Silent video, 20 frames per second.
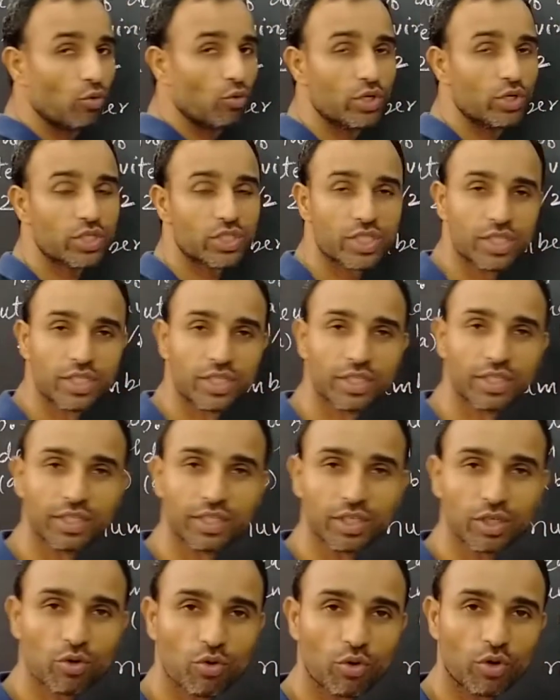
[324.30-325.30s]
nodes
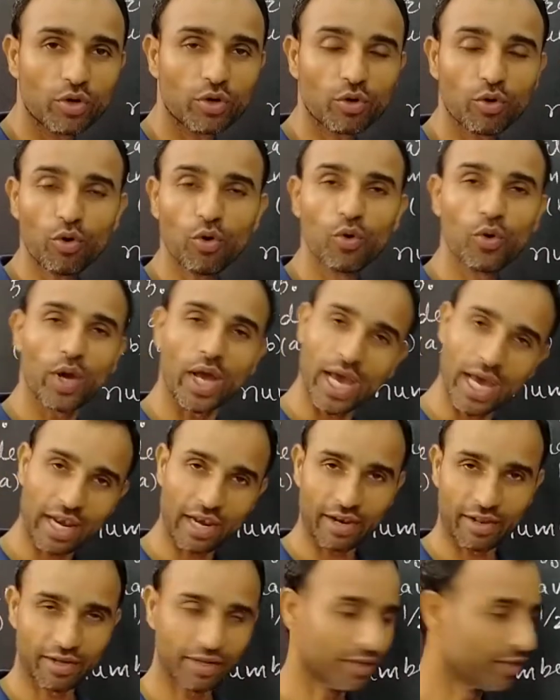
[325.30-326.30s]
equal to l.
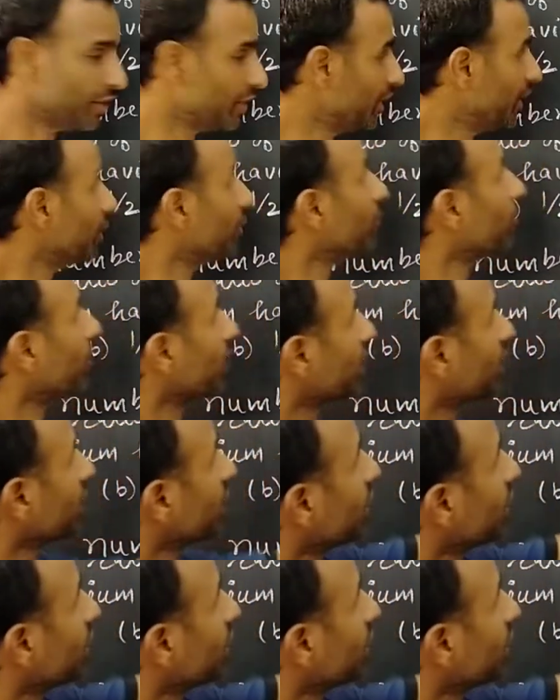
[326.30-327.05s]
But